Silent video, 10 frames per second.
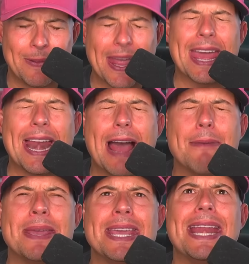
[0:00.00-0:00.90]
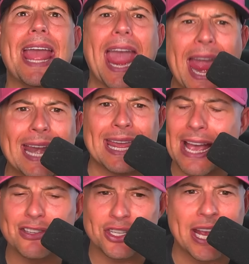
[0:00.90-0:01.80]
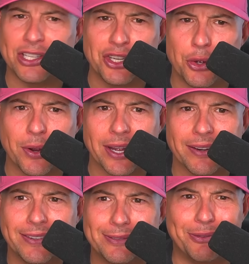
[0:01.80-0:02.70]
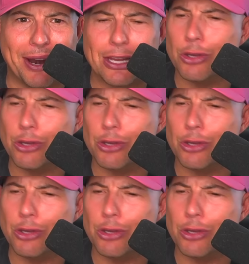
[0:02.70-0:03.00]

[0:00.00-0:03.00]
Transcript: and I mean any hesitation doing it, right?